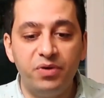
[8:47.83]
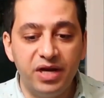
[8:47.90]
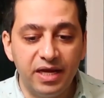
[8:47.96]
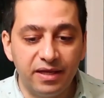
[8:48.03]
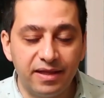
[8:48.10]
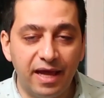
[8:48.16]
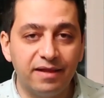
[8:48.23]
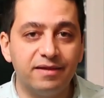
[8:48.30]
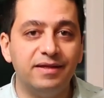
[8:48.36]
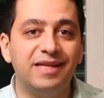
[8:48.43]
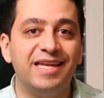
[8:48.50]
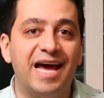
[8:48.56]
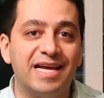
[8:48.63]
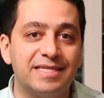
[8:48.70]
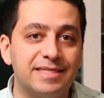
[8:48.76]
bring that
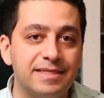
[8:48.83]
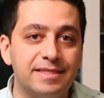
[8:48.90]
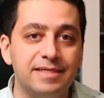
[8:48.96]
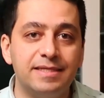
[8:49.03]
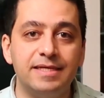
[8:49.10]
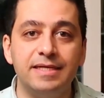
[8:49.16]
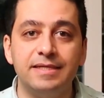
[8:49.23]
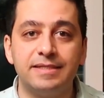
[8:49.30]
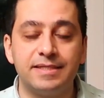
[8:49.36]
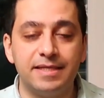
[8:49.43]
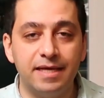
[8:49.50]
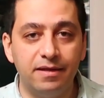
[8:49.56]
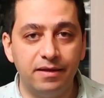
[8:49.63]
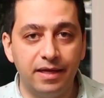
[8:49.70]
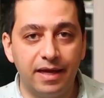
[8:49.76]
elasticity
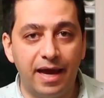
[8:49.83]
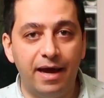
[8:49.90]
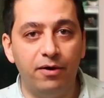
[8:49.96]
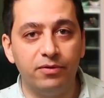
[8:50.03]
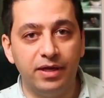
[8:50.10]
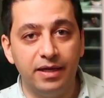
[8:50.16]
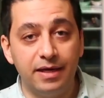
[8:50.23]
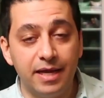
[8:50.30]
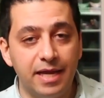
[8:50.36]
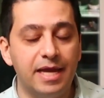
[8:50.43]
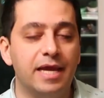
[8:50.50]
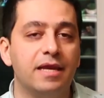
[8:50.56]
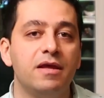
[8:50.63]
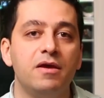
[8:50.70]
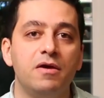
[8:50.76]
scaling out and
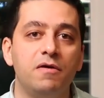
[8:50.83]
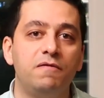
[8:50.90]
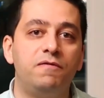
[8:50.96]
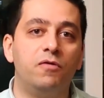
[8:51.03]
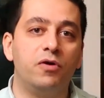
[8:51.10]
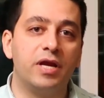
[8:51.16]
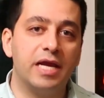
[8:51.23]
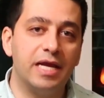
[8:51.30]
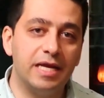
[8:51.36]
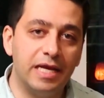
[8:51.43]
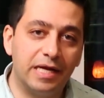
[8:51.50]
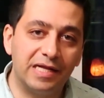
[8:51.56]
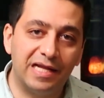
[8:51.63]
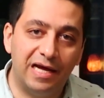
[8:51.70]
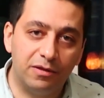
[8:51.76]
in for
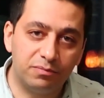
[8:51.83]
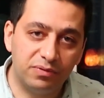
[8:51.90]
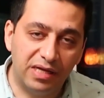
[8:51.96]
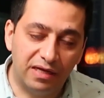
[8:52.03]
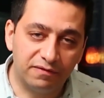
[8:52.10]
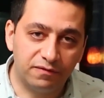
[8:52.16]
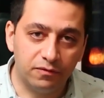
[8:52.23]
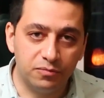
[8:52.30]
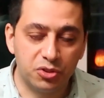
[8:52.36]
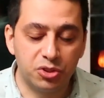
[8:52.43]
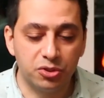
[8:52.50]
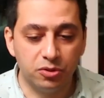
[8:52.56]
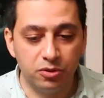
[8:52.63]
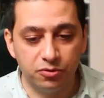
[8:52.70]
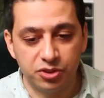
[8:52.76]
any cloud platform
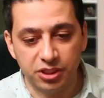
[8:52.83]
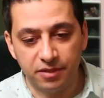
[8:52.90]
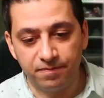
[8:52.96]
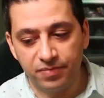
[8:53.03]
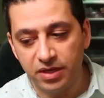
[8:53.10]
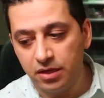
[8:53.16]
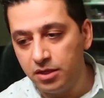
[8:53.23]
solution.